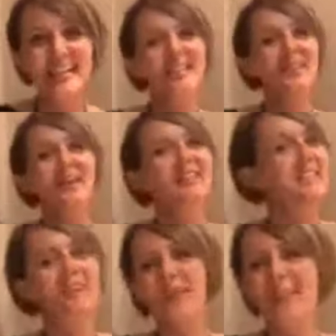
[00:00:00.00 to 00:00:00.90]
So
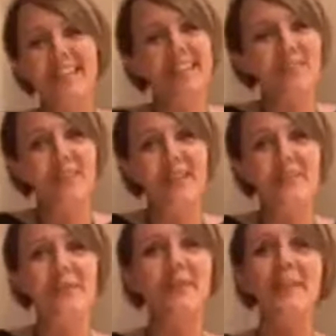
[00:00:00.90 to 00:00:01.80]
it's totally different than
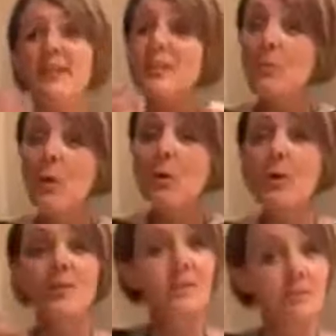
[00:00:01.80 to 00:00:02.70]
here. That small
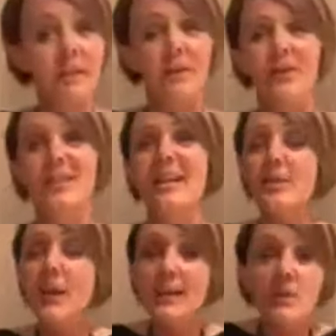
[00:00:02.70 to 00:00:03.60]
goals and big goals.
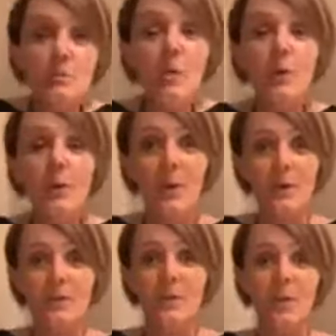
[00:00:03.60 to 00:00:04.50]
So I had small
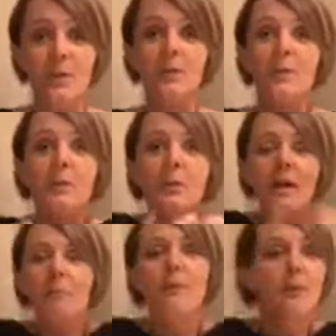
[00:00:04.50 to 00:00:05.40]
goals, you know, that you could
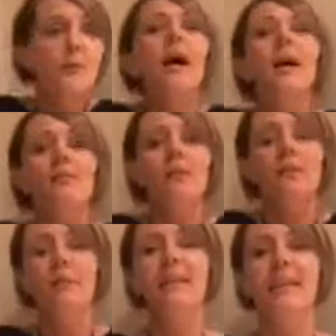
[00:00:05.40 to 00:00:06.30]
have in the
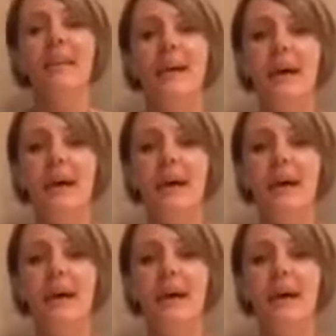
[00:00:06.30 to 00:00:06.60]
beginning.